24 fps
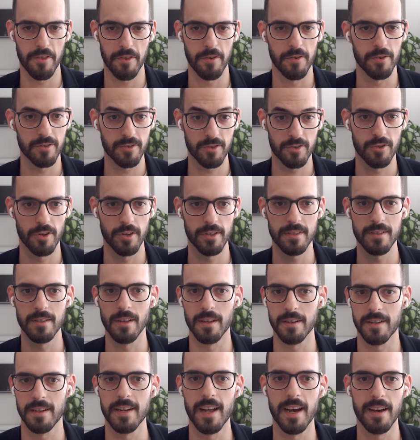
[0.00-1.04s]
you is just not
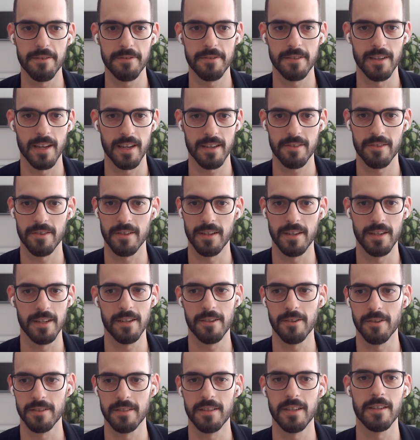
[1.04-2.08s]
enough to actually
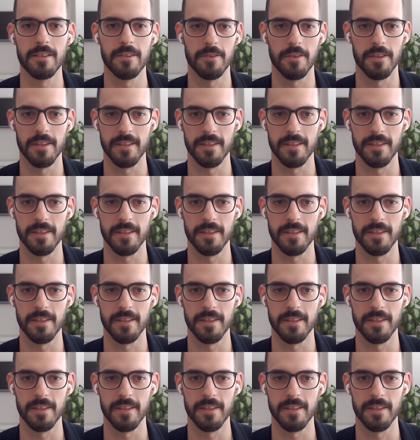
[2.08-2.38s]
continue the